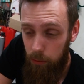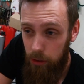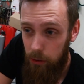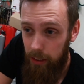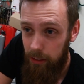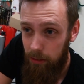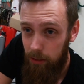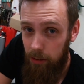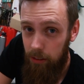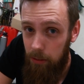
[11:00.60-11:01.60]
We're trying
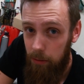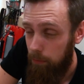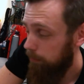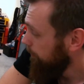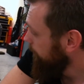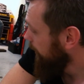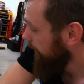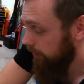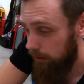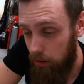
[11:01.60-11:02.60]
to
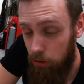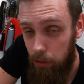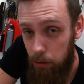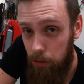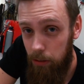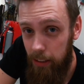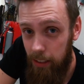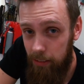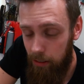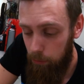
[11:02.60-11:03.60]
find out the solution to
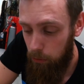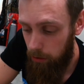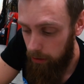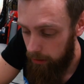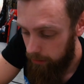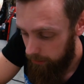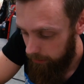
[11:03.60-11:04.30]
get some more